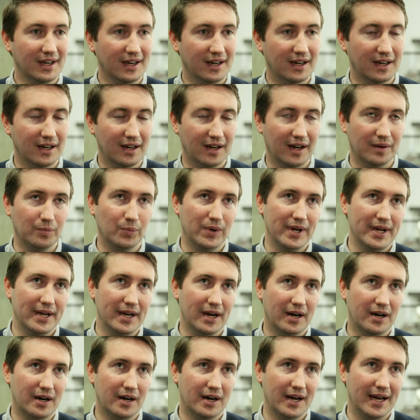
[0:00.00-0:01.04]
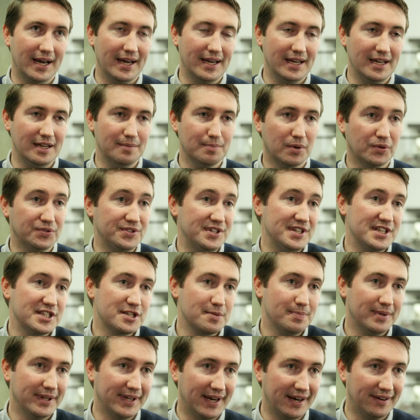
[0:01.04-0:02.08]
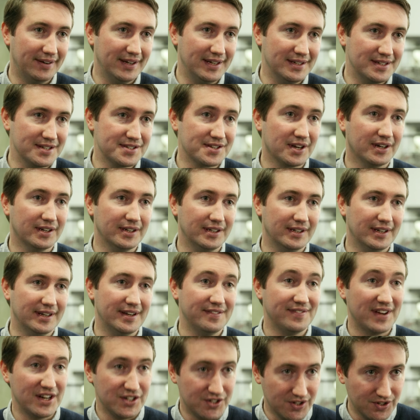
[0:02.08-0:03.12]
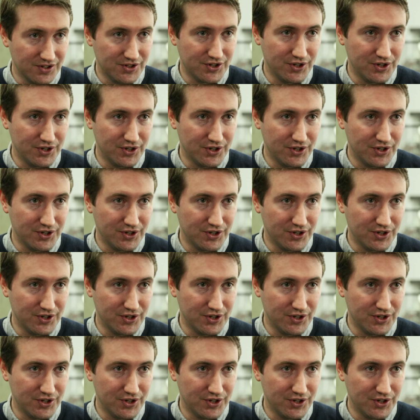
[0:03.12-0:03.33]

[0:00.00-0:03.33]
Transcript: And we are a multidisciplinary design and invention